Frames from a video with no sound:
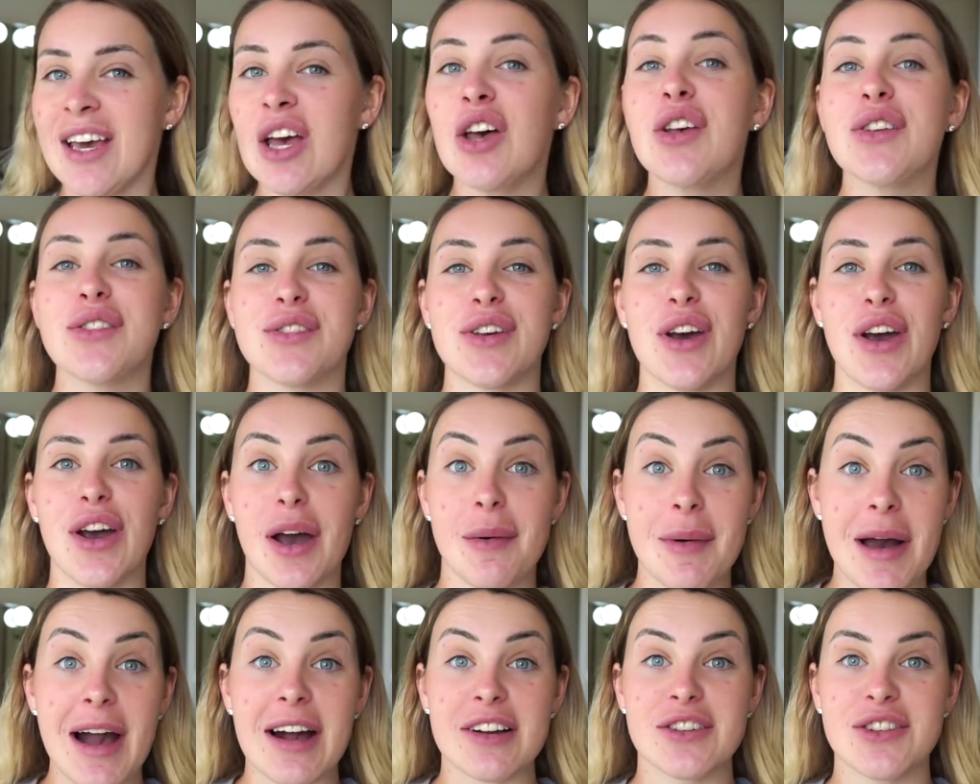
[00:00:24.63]
So
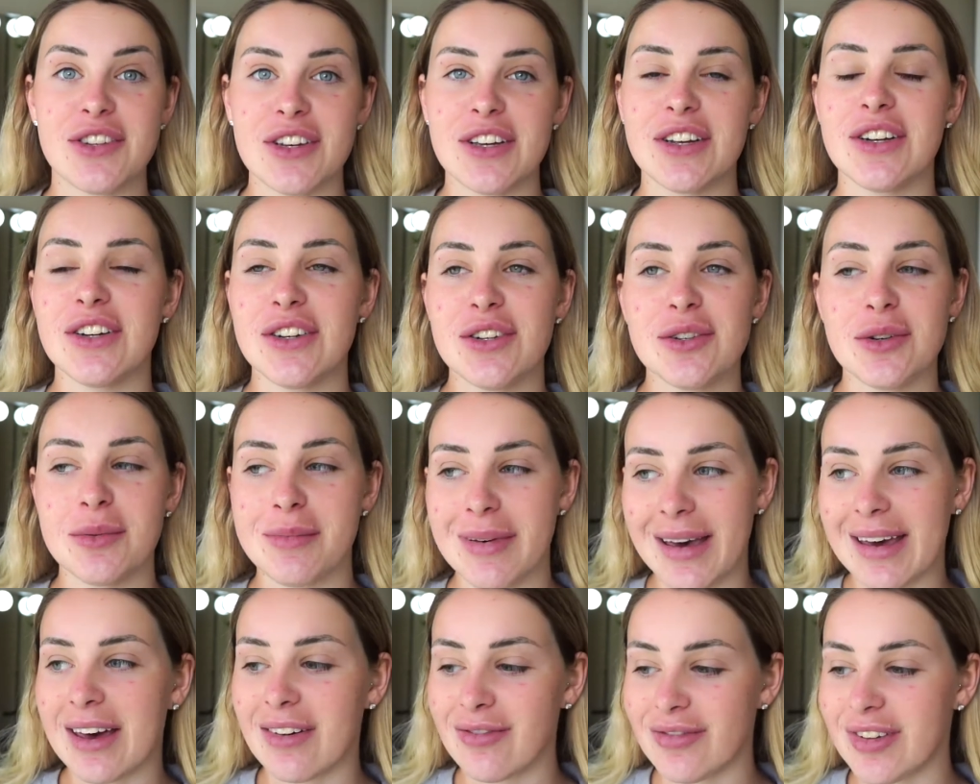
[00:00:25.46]
I'm actually going to do a
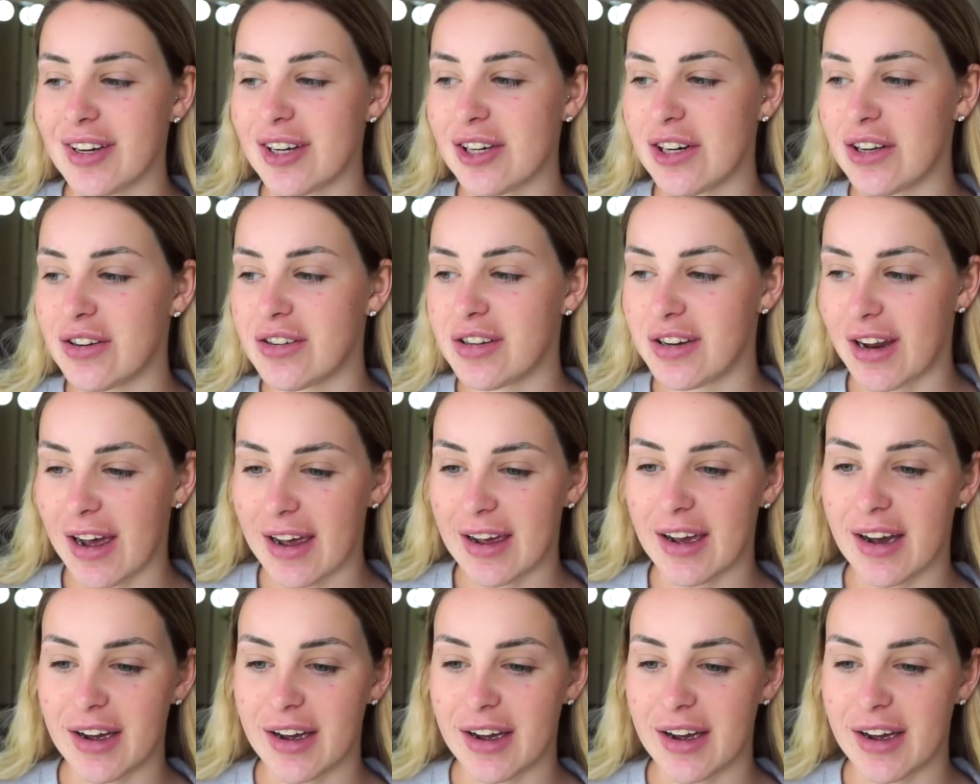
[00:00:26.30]
makeup video today.